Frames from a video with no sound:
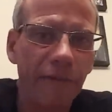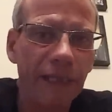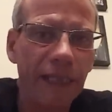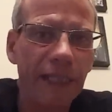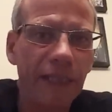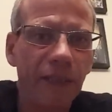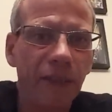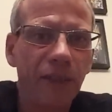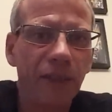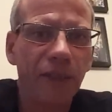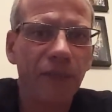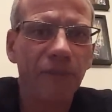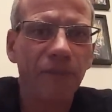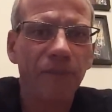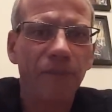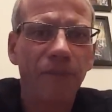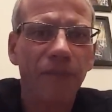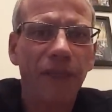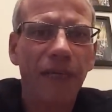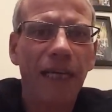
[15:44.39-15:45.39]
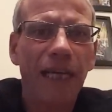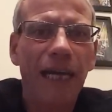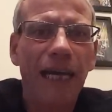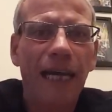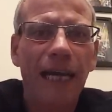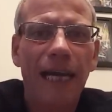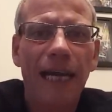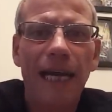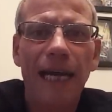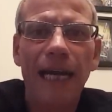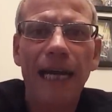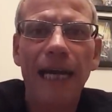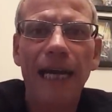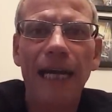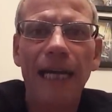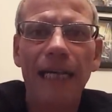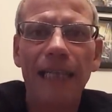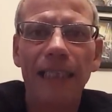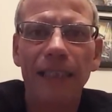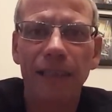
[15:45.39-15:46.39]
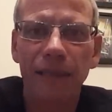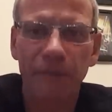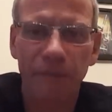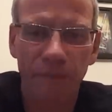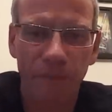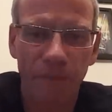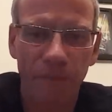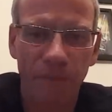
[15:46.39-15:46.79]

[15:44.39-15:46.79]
round and